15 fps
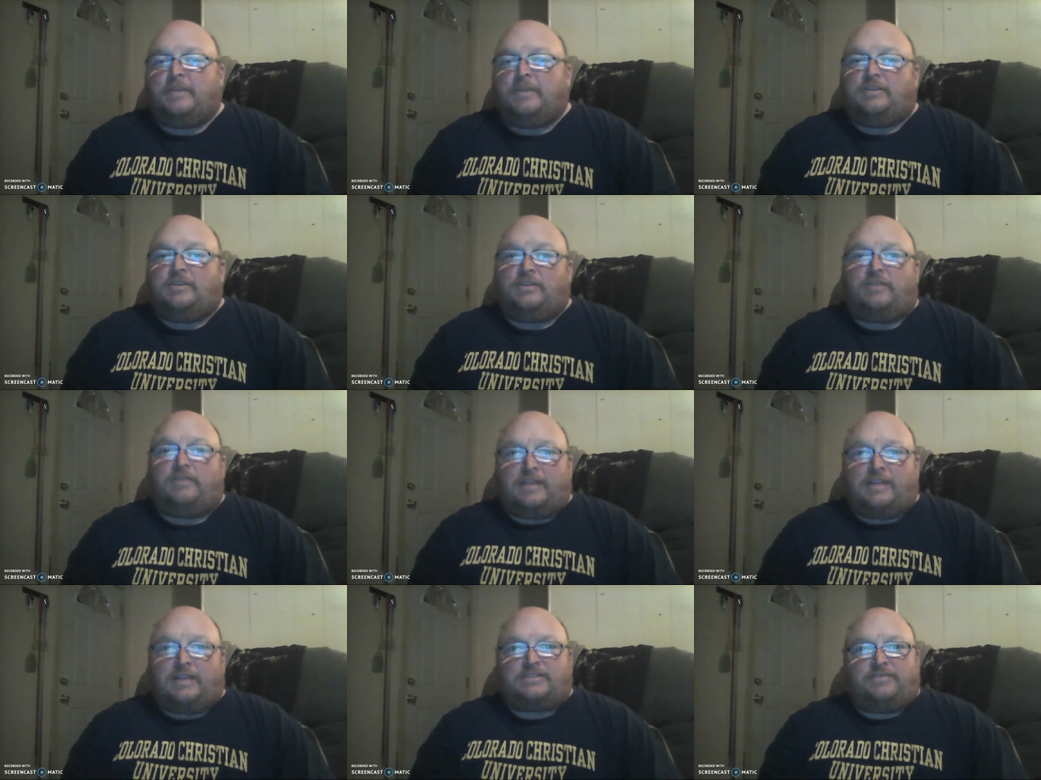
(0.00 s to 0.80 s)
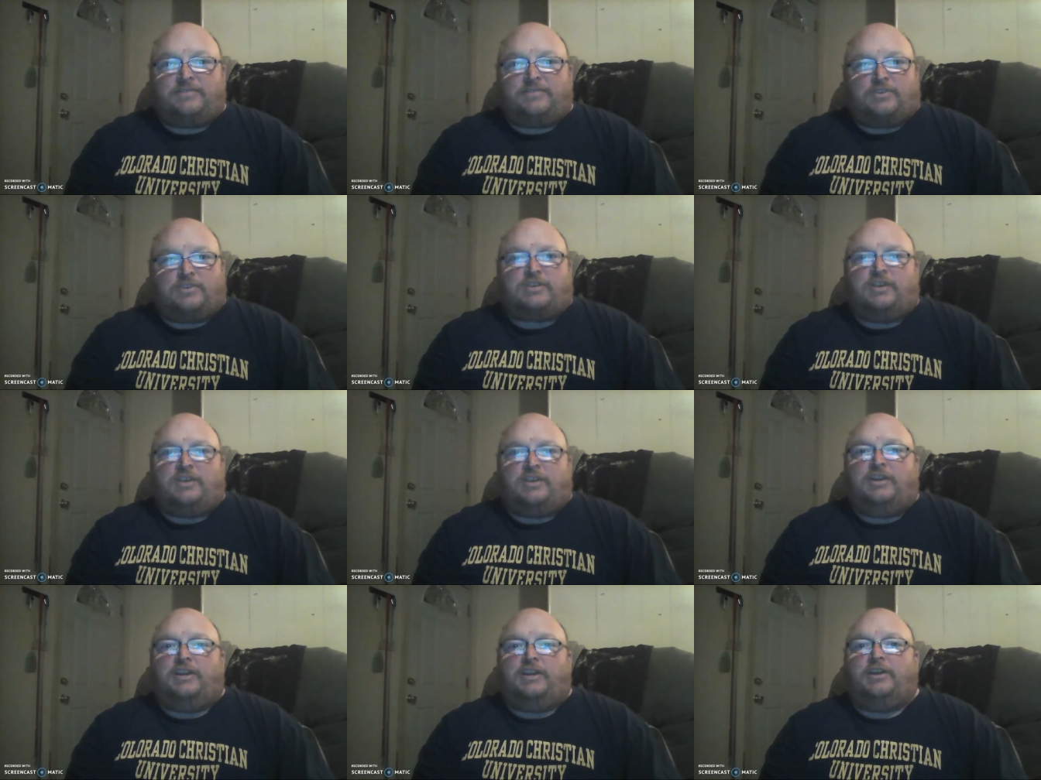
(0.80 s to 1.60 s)
So that's the first thing you
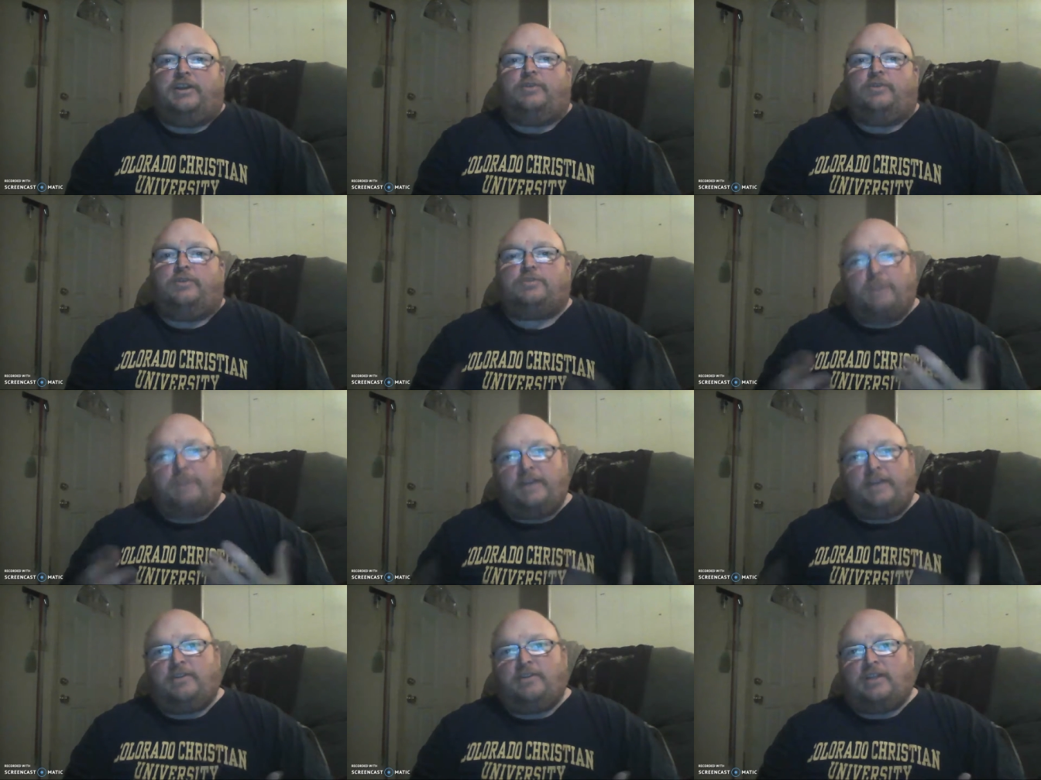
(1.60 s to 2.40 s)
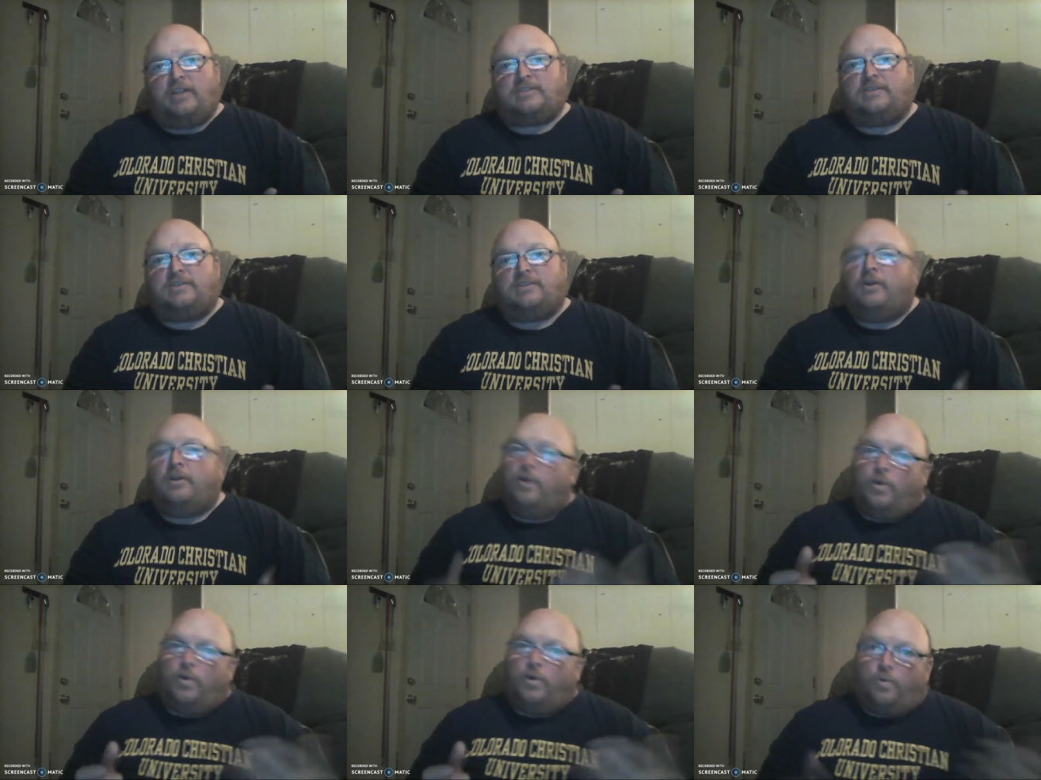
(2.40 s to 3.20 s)
need to do, is plan your lesson,
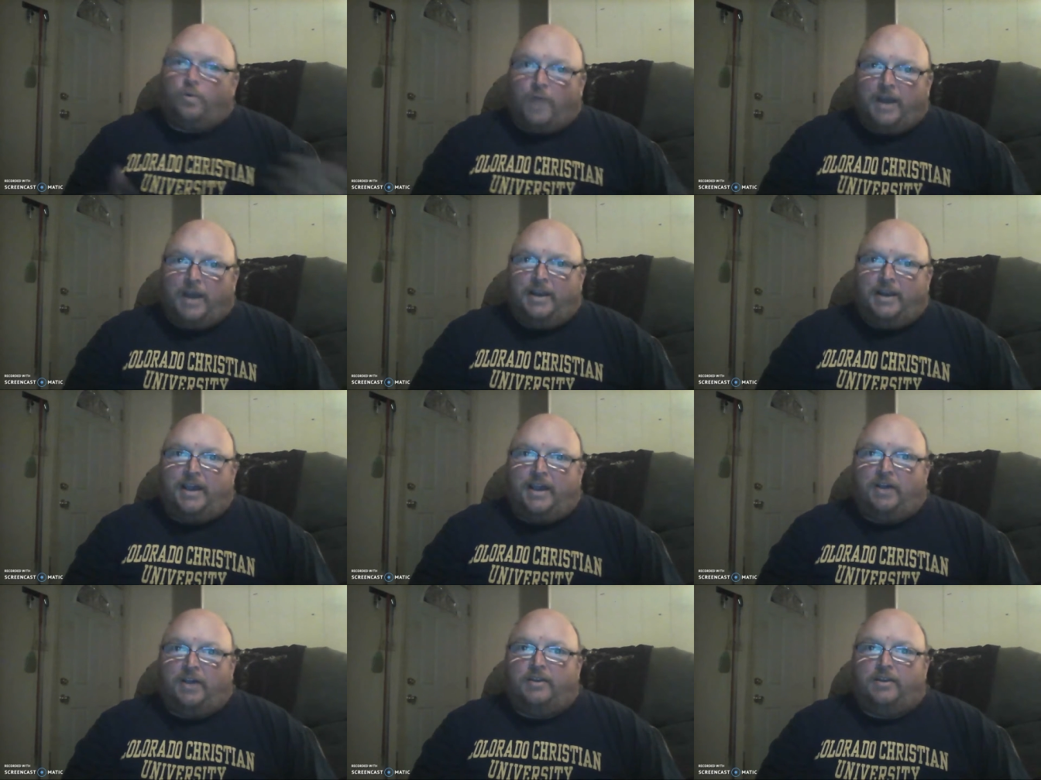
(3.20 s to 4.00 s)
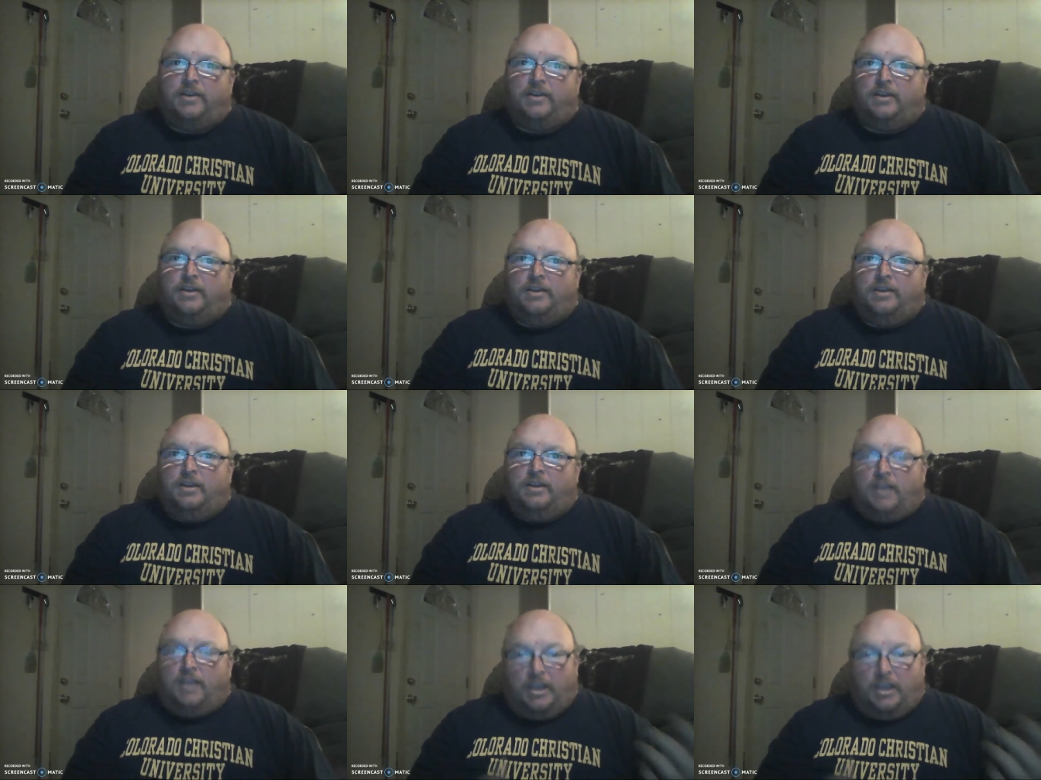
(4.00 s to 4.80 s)
write it out,
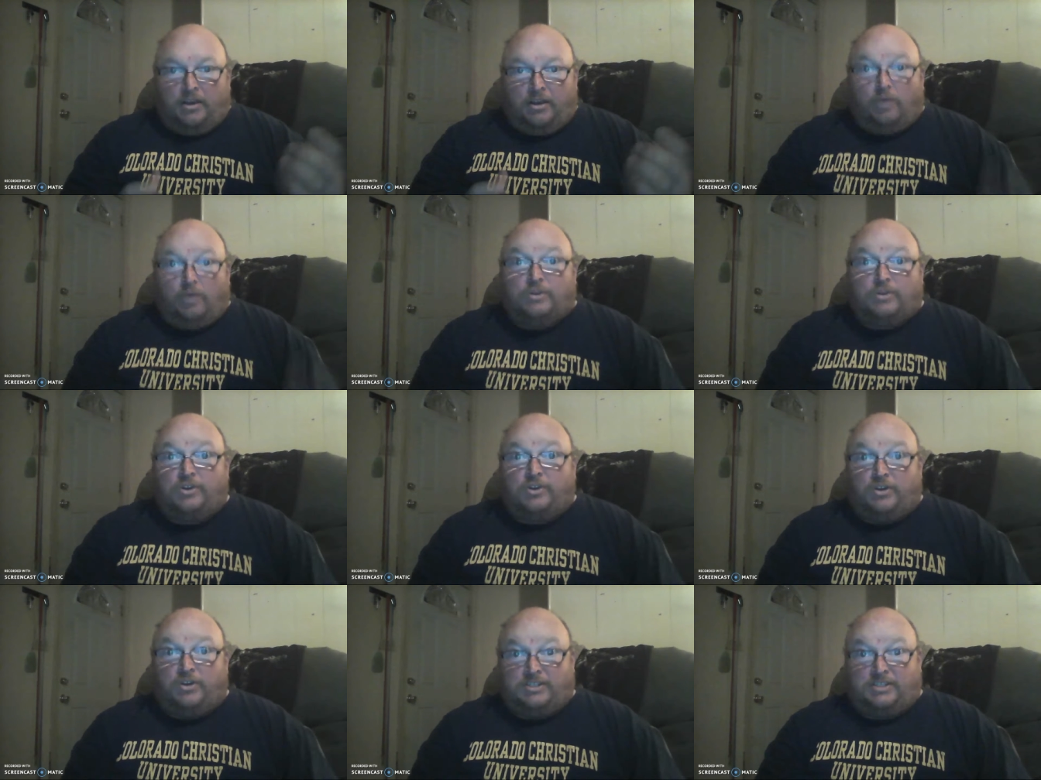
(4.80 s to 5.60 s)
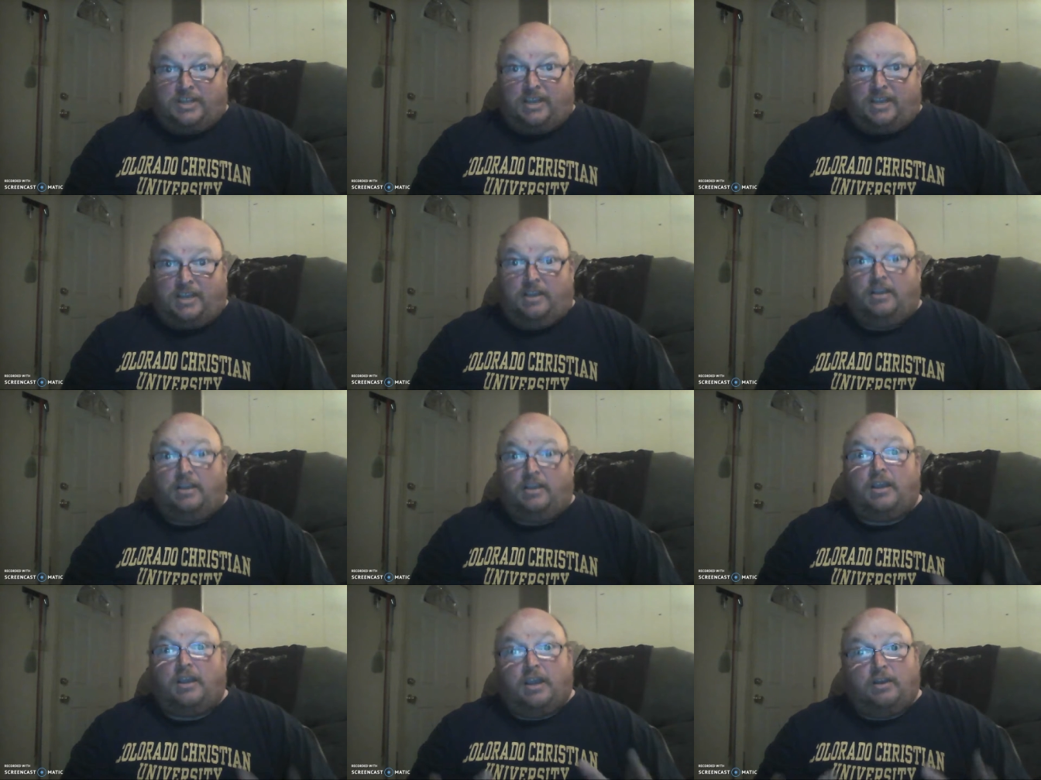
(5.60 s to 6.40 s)
and know what you're going to say
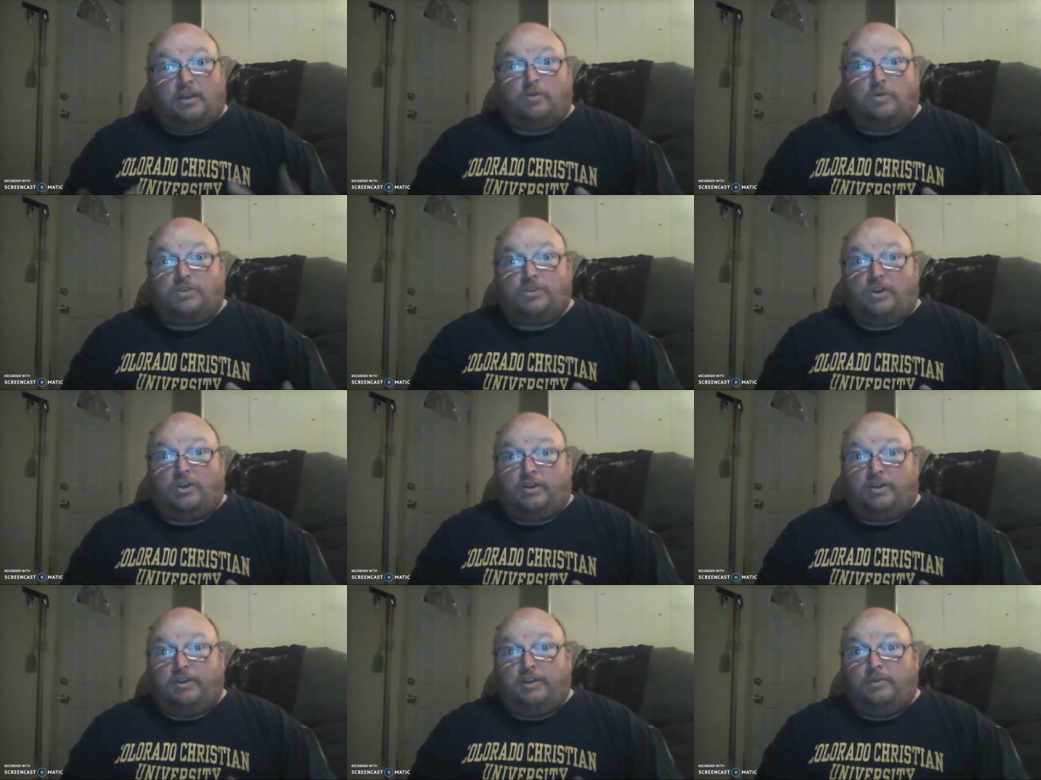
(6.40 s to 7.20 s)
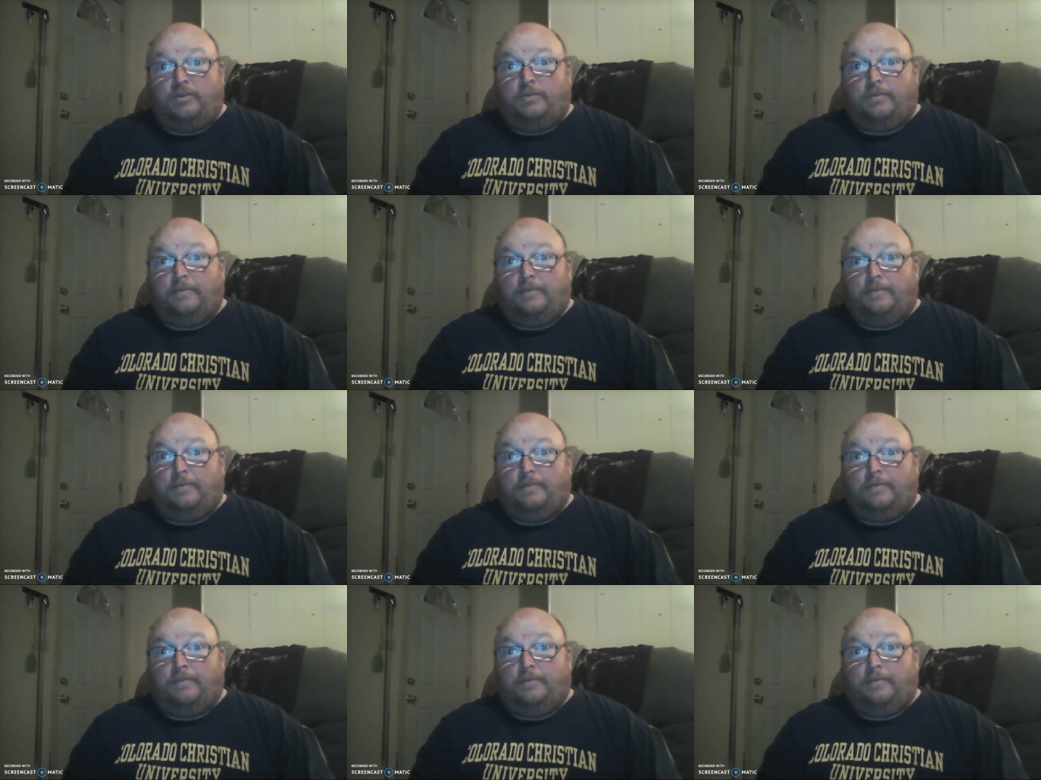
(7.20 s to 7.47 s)
and know what you're going to do.